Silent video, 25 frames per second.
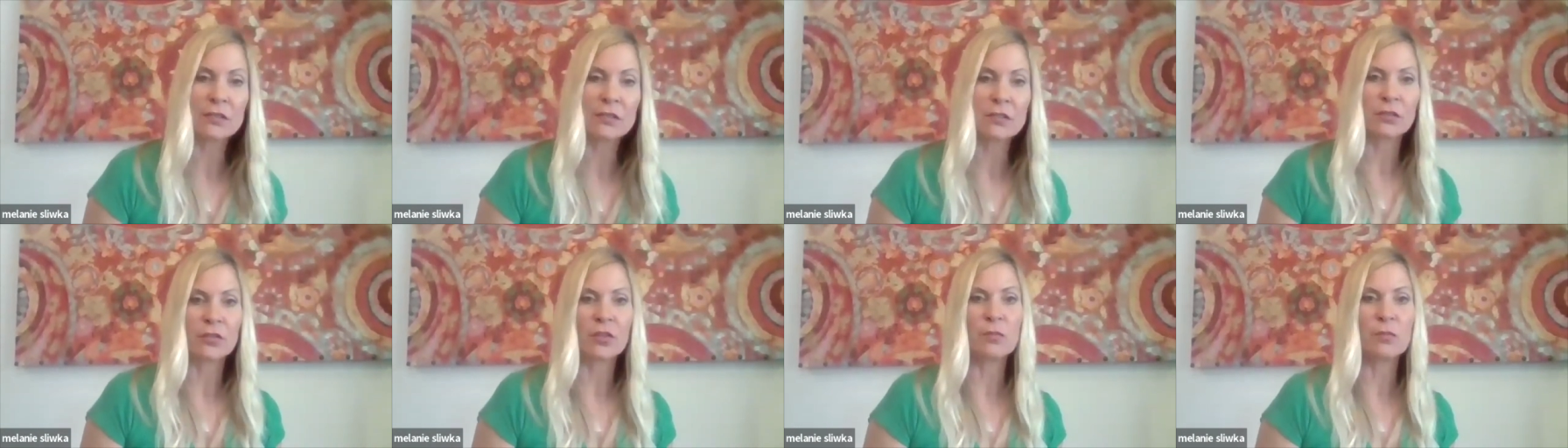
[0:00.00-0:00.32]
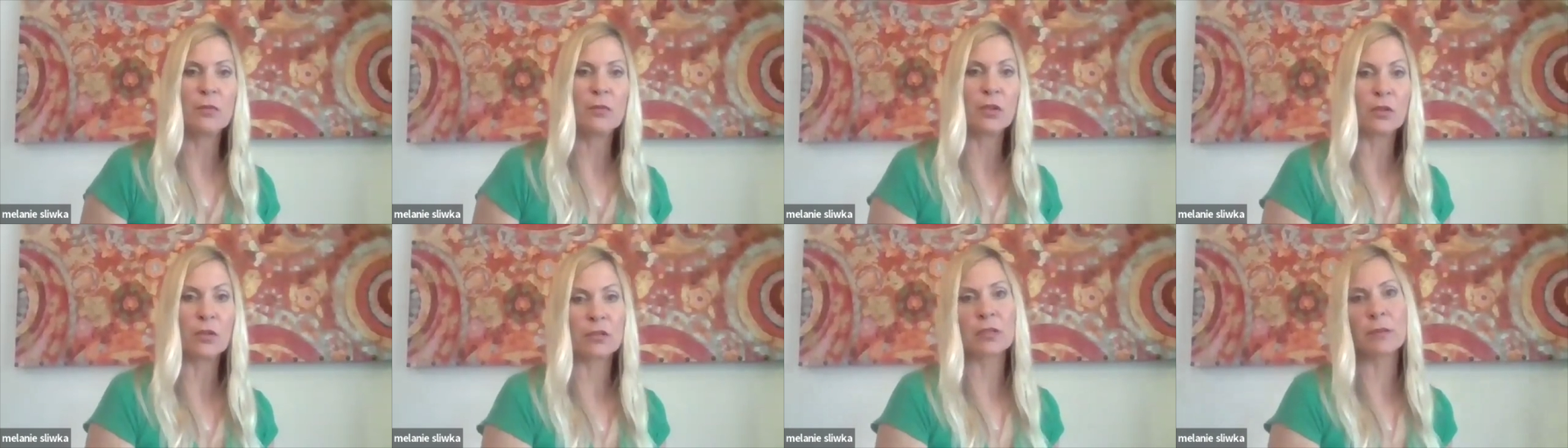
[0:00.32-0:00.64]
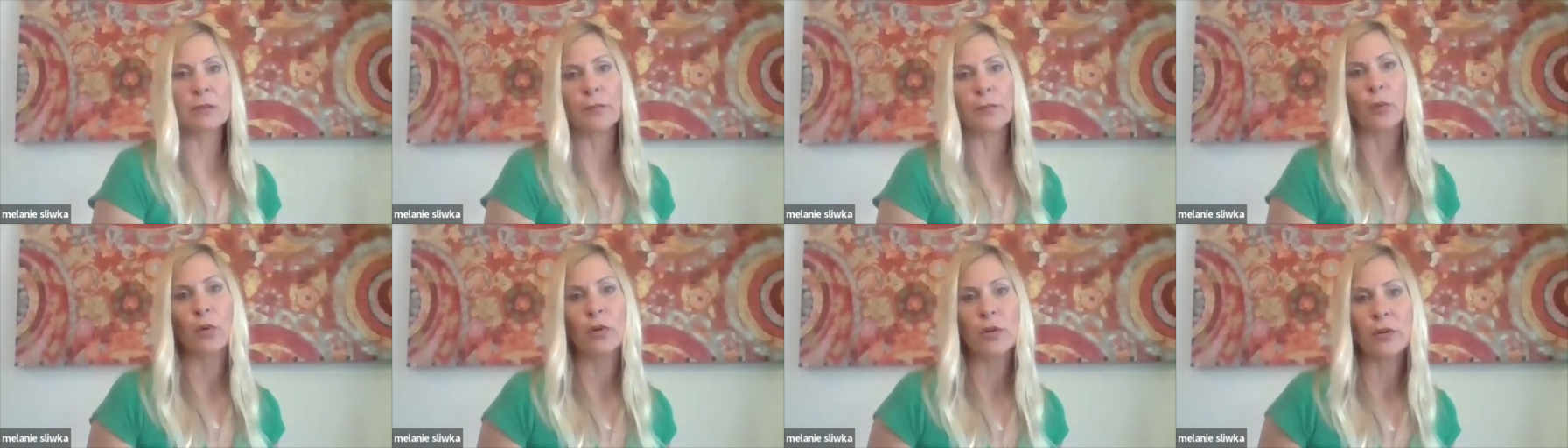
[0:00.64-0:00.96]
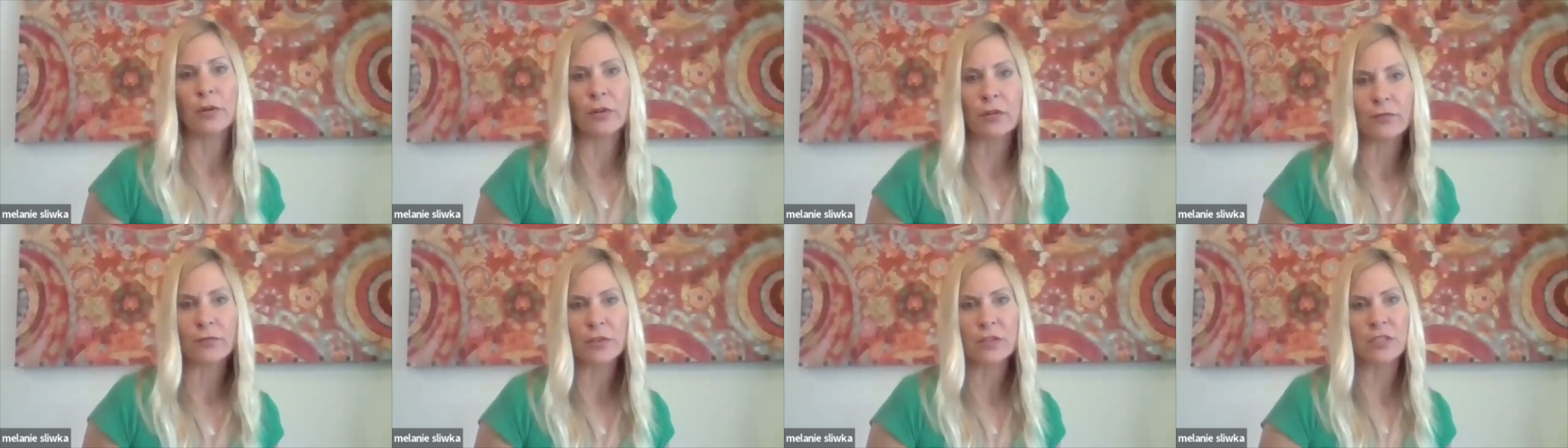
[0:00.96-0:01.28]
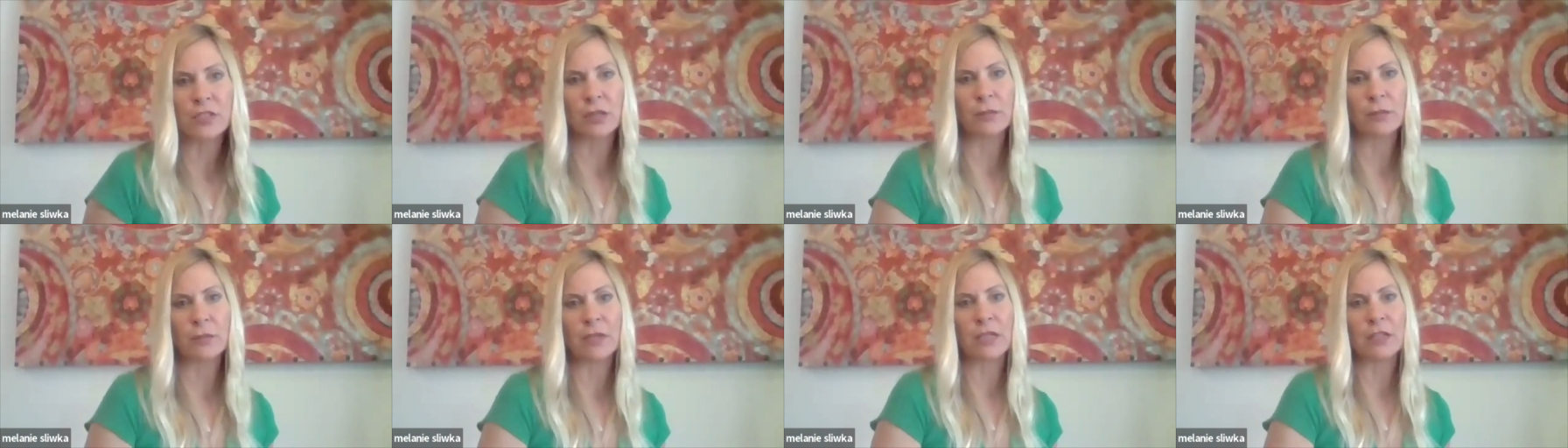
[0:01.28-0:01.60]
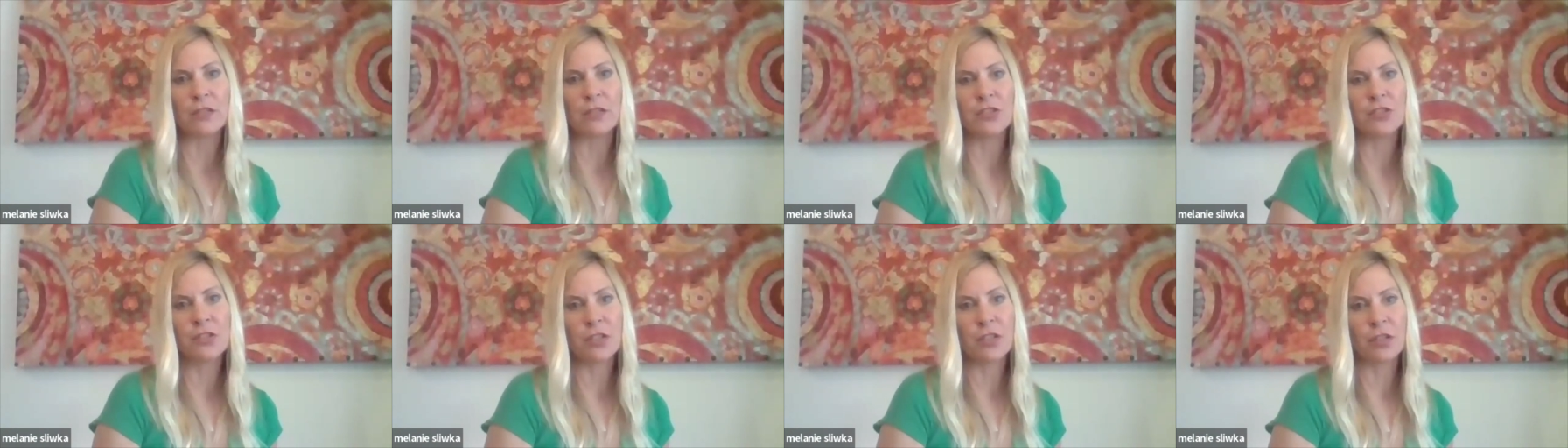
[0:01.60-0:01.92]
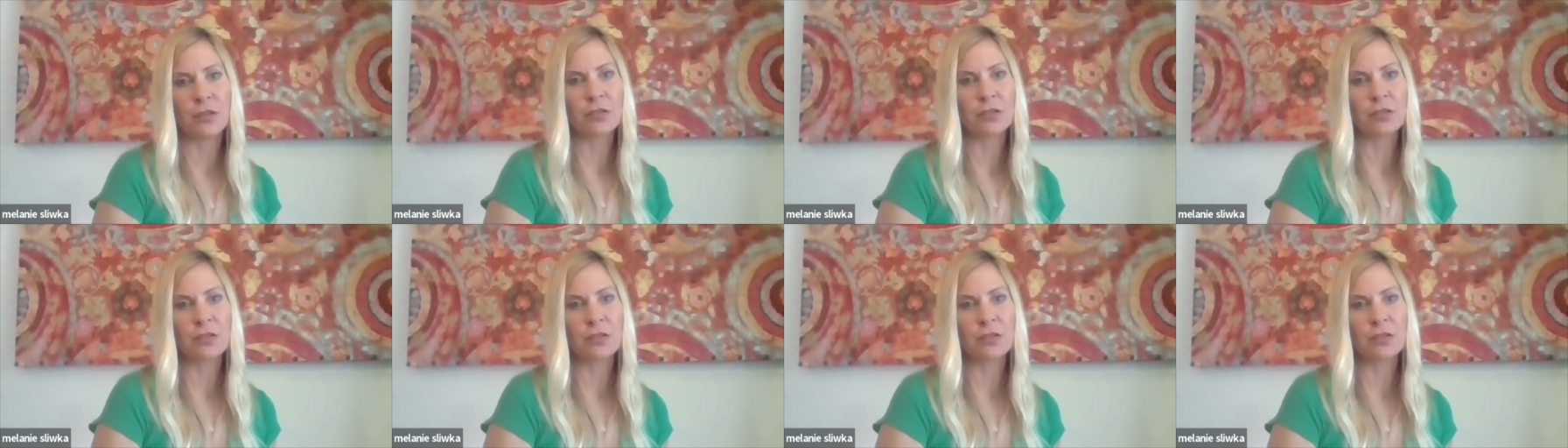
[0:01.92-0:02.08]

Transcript: So the milk's important for some kids, you know,